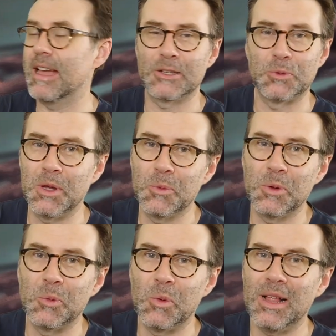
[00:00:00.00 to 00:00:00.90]
Act 1
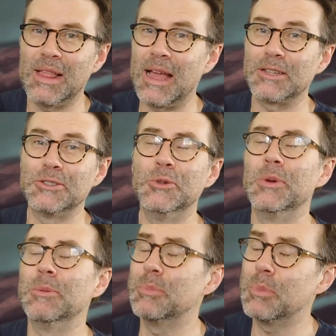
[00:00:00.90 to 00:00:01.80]
went well, Act 2
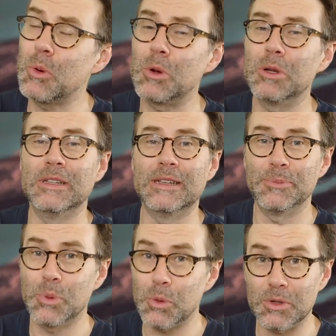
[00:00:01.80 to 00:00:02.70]
went poorly.
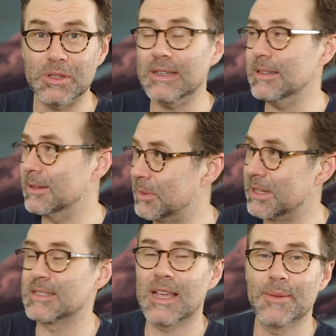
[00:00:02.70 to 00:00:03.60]
Poorly
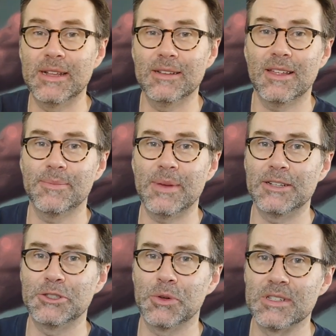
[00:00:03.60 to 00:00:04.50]
because I made a lot of
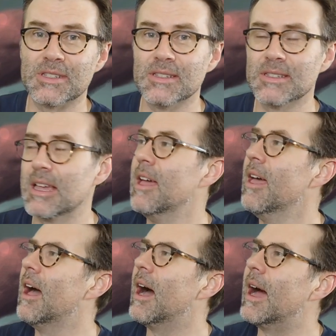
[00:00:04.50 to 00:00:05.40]
bad choices.
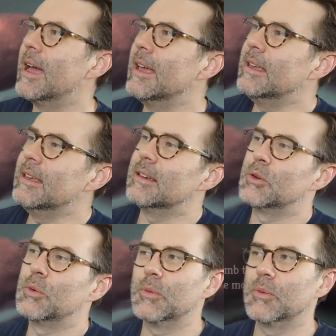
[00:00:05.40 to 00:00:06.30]
I
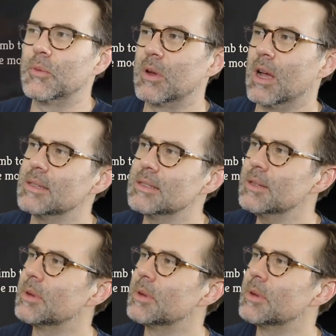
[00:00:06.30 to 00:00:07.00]
got some